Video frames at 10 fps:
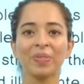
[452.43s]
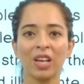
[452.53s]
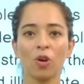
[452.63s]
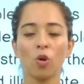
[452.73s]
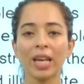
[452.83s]

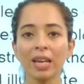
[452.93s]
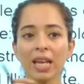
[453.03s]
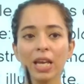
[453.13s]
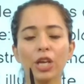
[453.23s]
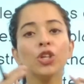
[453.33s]
Okay,
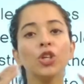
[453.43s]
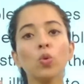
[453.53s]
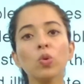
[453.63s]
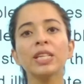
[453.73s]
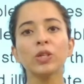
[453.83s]

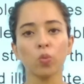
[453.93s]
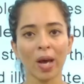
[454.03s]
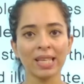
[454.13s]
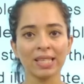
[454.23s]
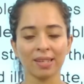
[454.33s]
use it
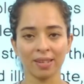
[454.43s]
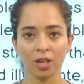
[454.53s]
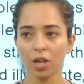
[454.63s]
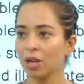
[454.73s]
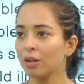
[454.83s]
wisely.
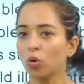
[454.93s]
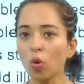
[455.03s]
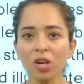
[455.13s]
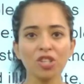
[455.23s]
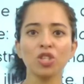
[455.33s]

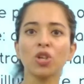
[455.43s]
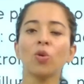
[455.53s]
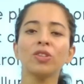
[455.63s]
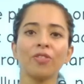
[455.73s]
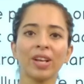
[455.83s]
Don't just
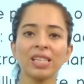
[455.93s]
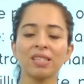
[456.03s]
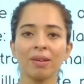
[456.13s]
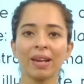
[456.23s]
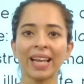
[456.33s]
throw the phrase
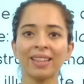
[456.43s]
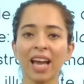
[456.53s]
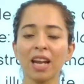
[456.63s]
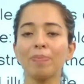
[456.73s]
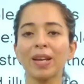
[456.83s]
like
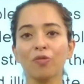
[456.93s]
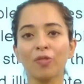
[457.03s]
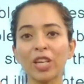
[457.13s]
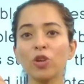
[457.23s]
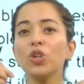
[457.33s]
that, but
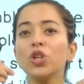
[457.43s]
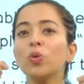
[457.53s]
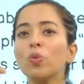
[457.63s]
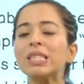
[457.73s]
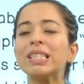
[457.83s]
when you
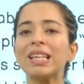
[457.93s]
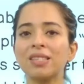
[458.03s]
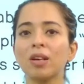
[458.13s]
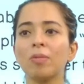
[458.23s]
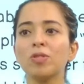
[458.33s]
use these
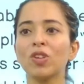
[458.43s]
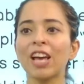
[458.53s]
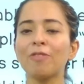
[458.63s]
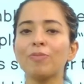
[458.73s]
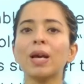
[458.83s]
terms which
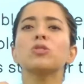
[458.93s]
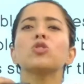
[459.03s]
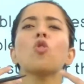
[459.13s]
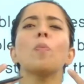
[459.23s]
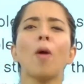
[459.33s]
have become
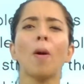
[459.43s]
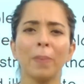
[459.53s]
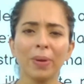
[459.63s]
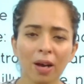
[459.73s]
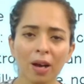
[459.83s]
so
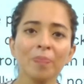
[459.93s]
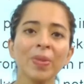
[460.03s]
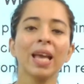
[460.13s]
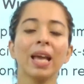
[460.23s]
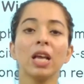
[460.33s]
popular,
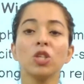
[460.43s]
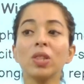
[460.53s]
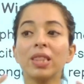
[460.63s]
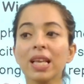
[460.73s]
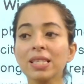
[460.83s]
so
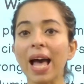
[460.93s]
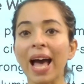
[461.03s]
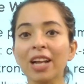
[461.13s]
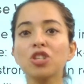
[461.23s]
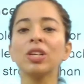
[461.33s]
this
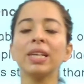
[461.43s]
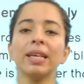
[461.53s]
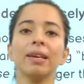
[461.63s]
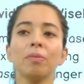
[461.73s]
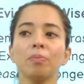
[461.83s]

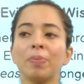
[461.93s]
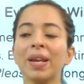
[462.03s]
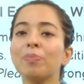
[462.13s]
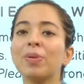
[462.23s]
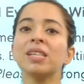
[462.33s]
actually
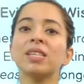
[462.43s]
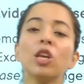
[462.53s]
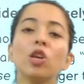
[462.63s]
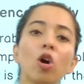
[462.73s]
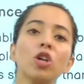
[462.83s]
brings a
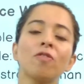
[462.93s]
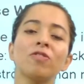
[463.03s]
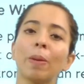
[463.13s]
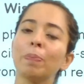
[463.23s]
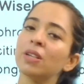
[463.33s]
lot of
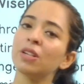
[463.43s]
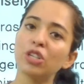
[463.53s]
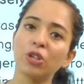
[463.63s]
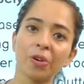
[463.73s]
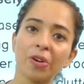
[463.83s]

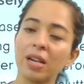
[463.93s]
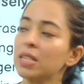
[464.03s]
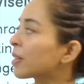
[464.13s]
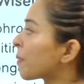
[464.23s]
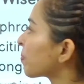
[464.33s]
substance to your answer.